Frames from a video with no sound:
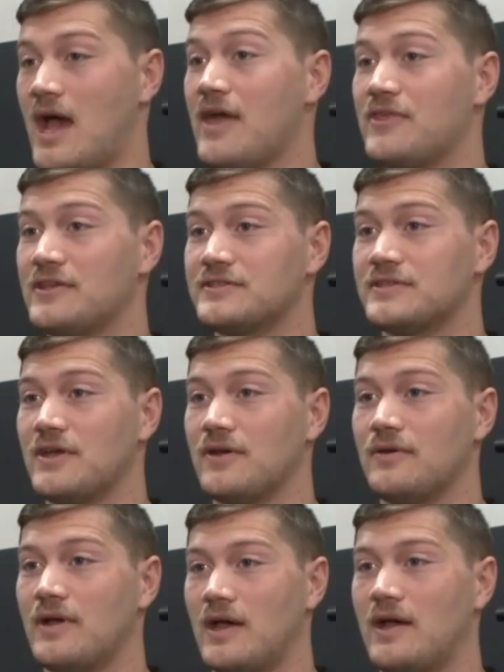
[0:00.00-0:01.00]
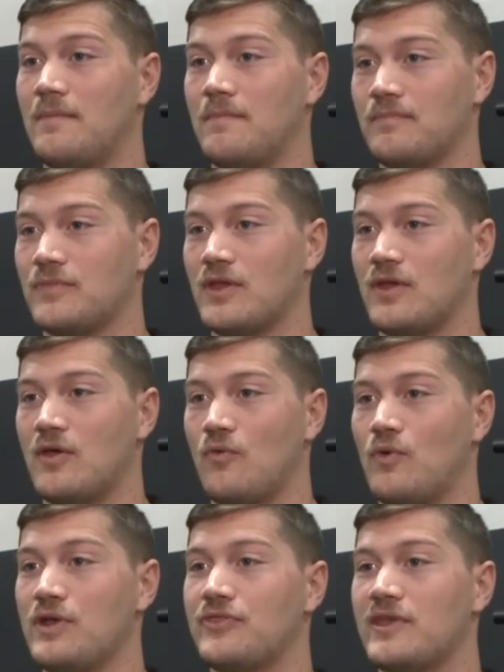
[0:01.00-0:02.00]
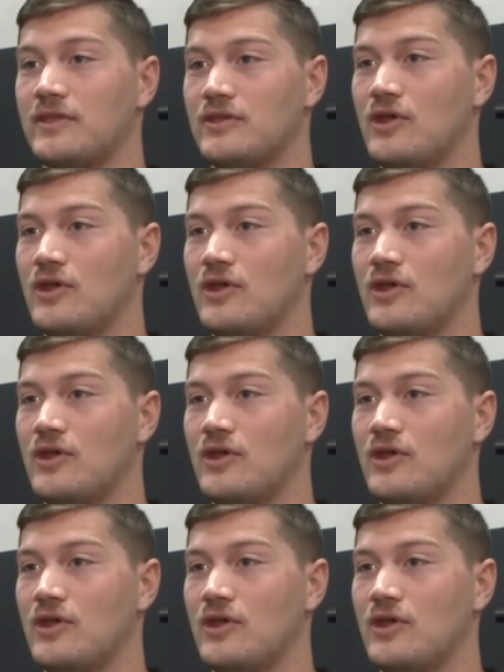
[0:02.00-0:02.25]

I think so. Um, one thing,